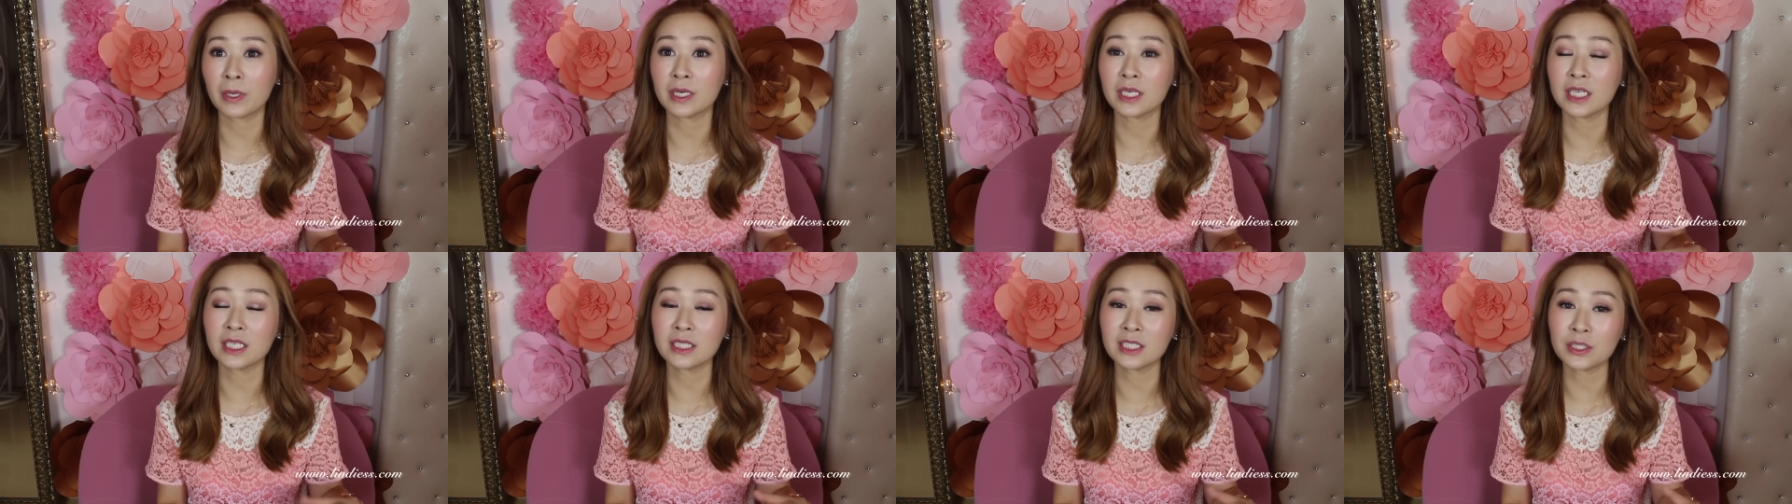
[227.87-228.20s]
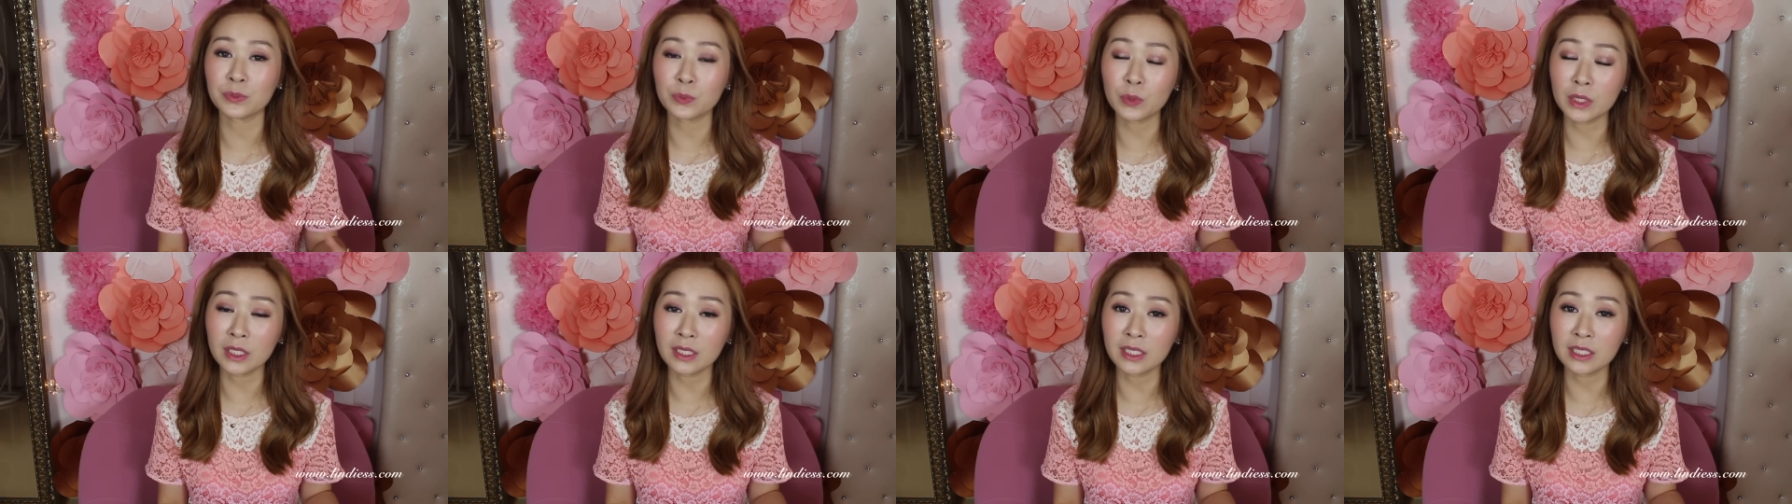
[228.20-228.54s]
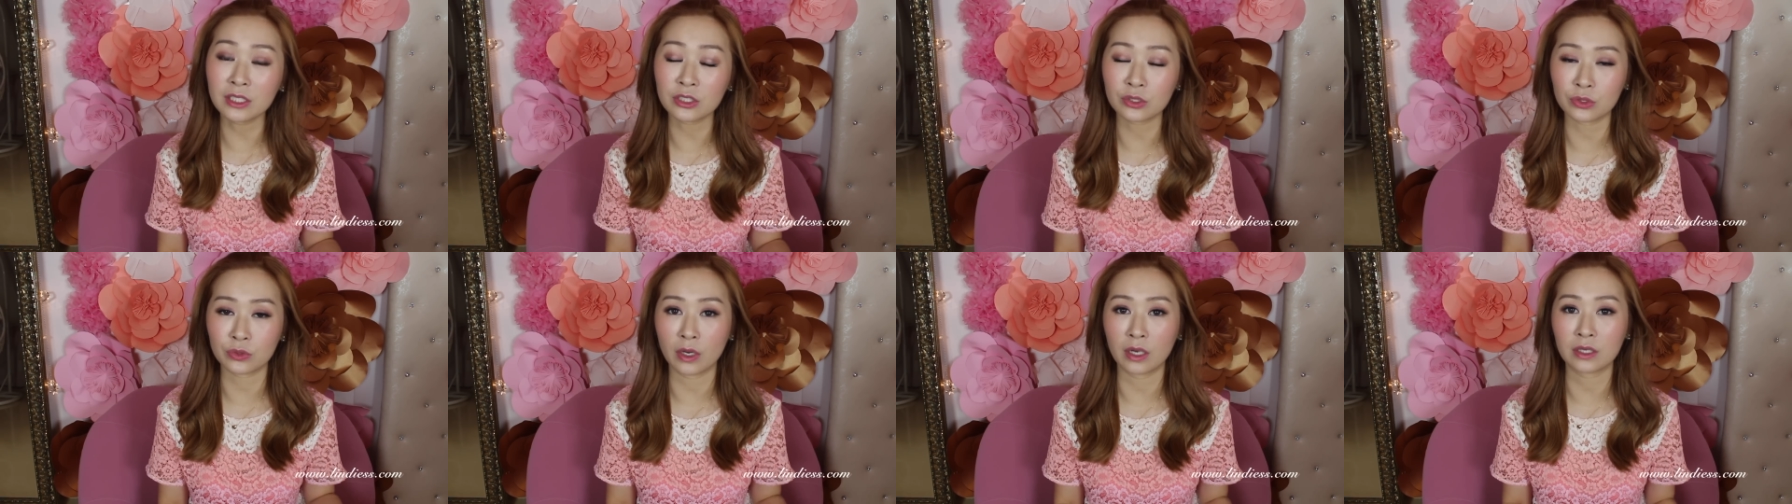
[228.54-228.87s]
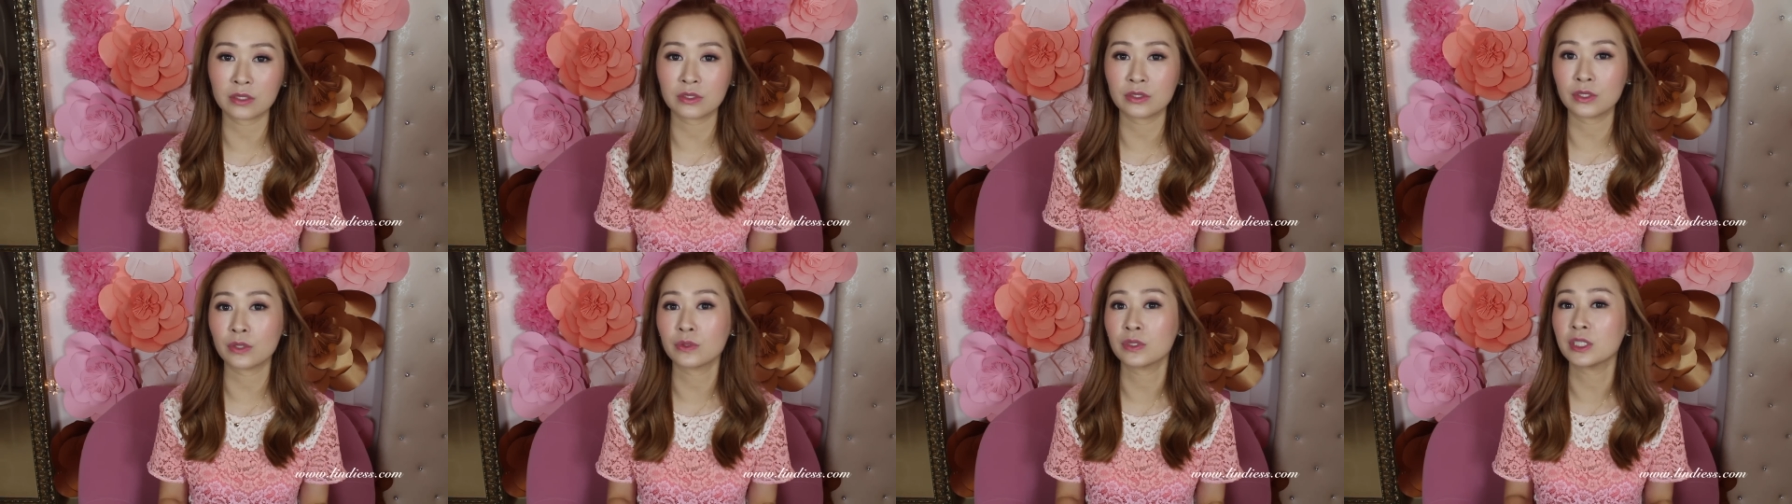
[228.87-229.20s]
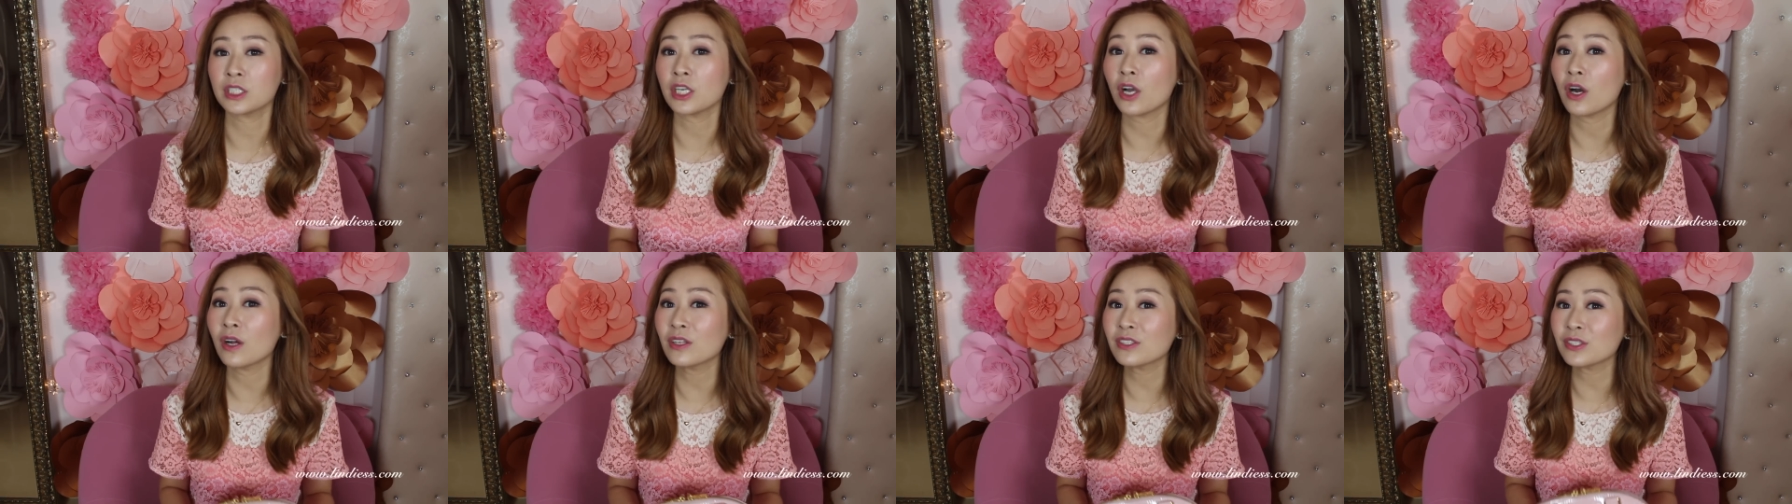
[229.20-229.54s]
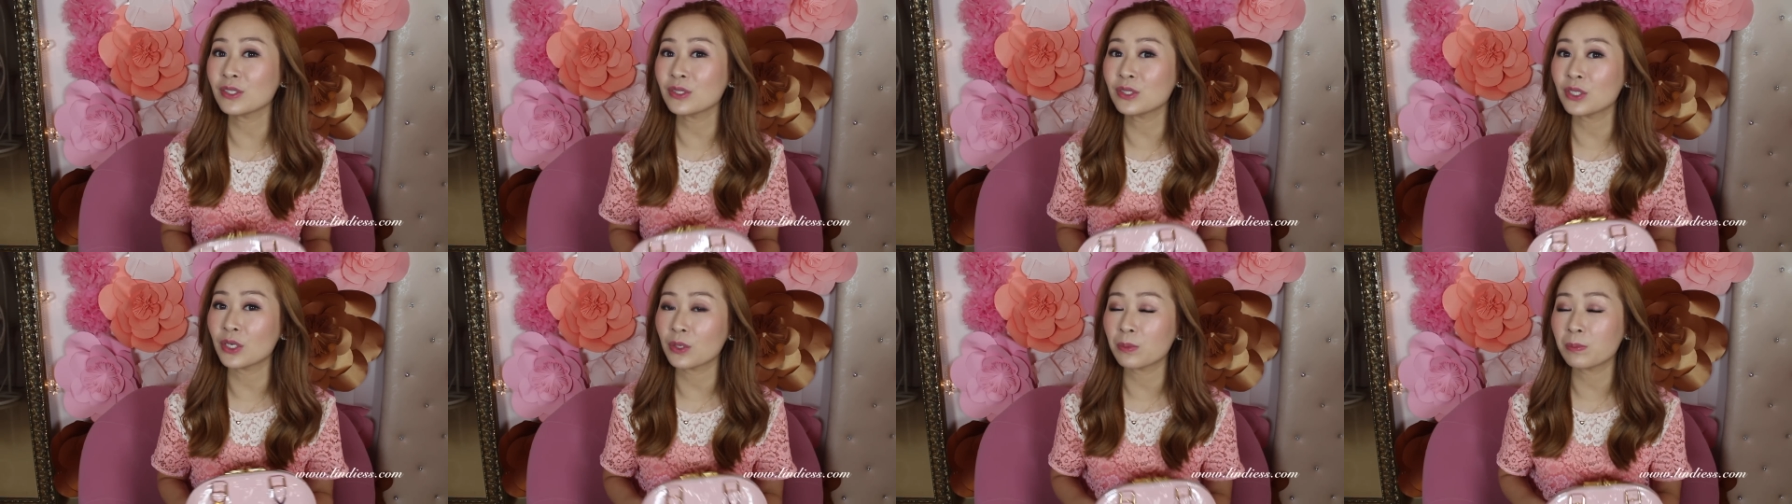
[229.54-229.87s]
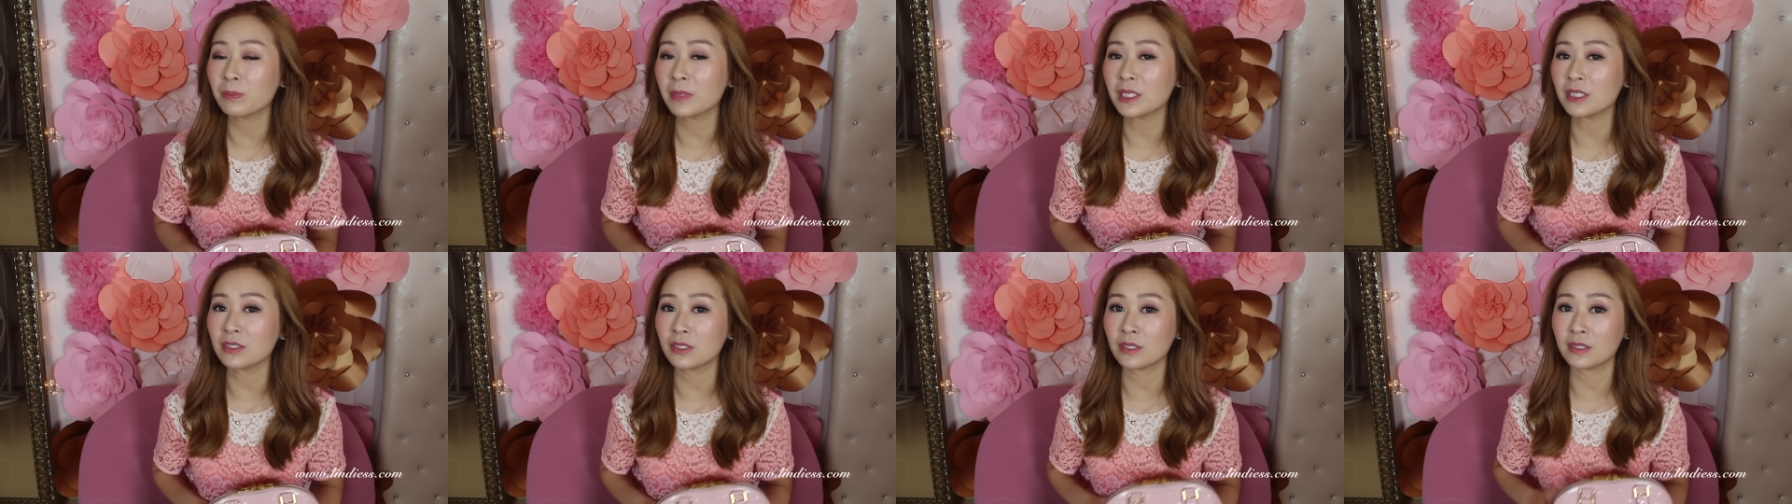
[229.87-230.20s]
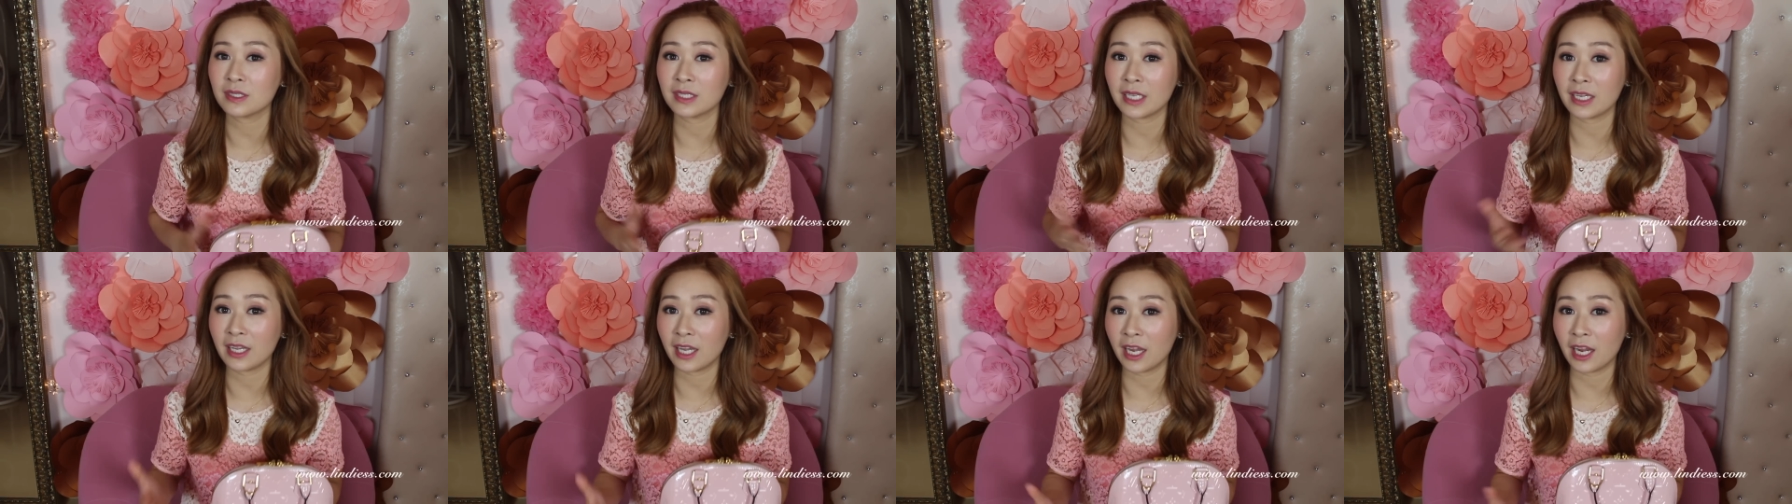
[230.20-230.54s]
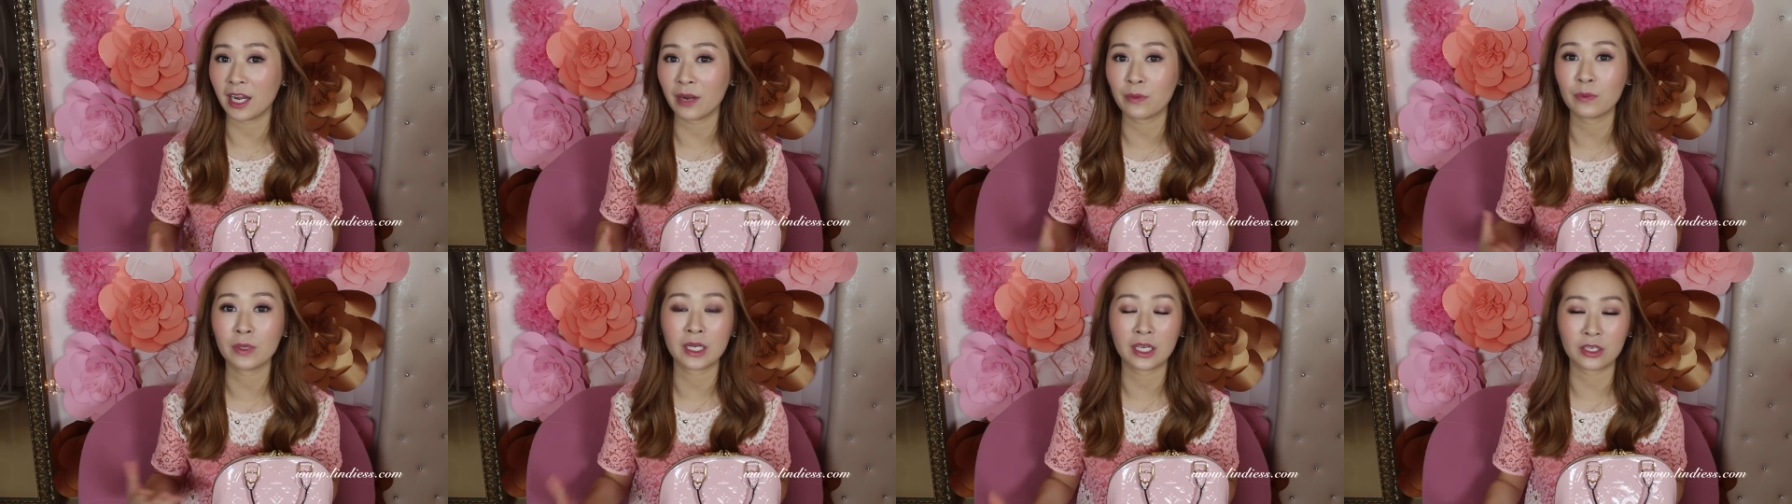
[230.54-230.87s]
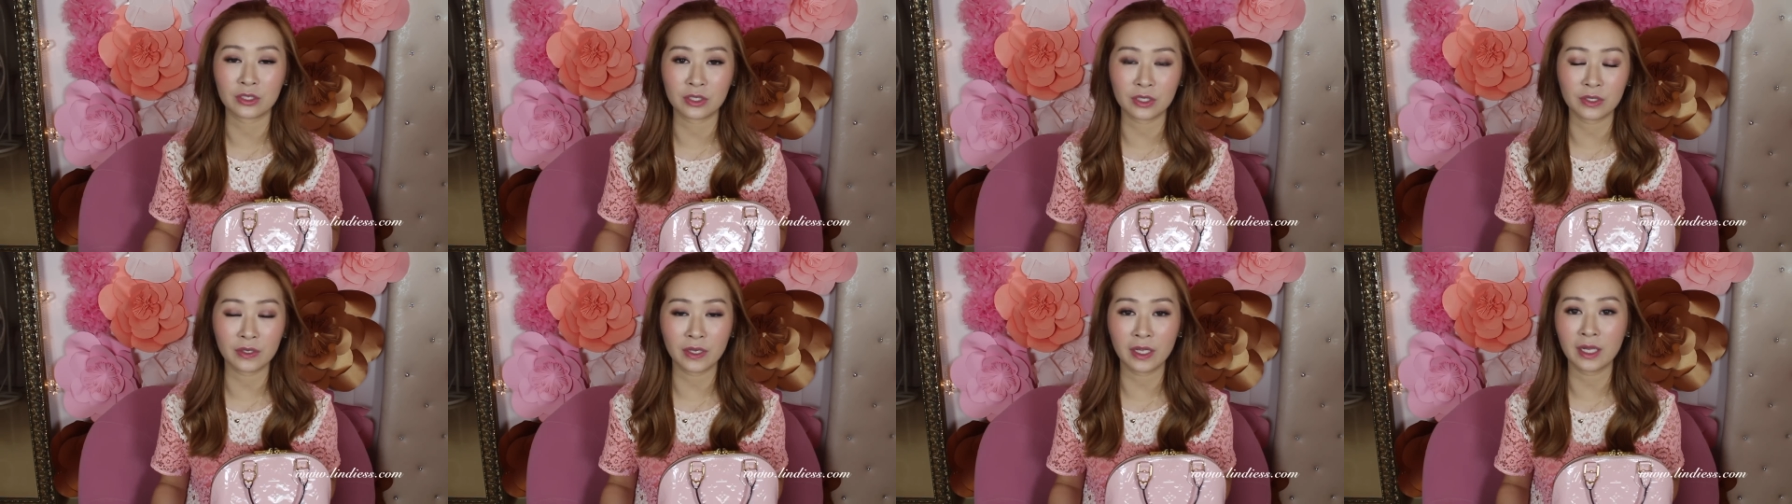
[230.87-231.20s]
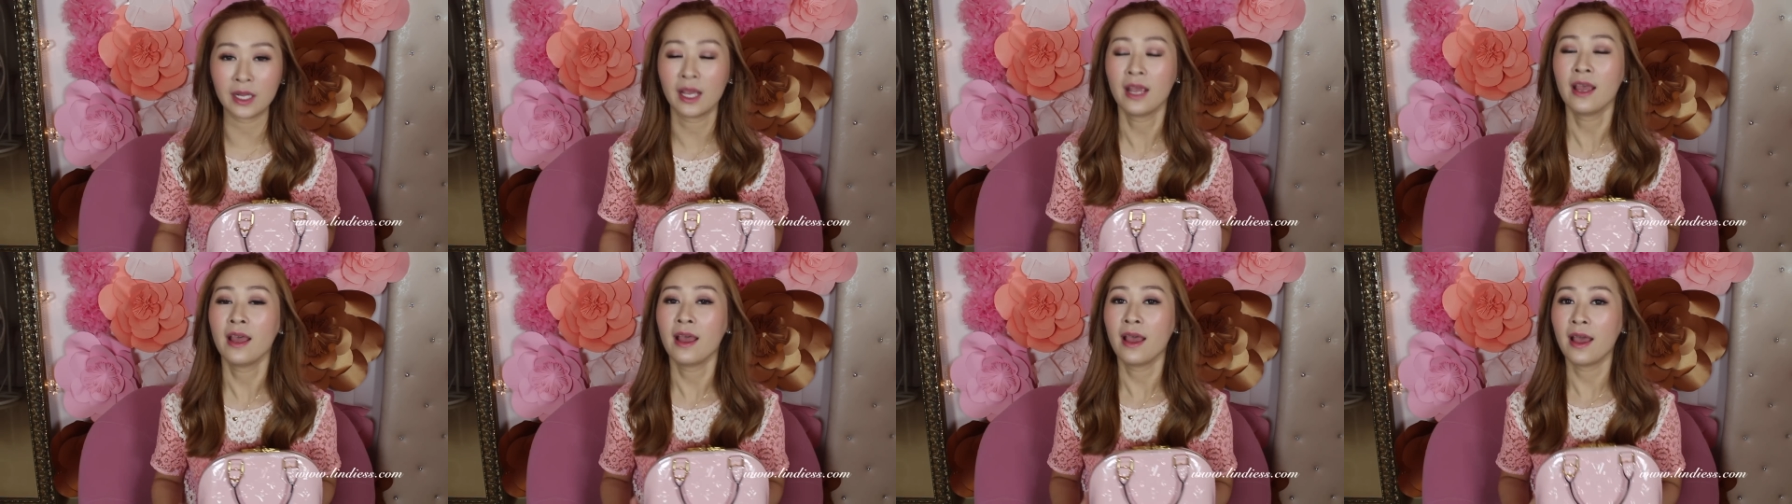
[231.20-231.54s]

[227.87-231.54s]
but it's really strong, so so she also told me to take care when I do it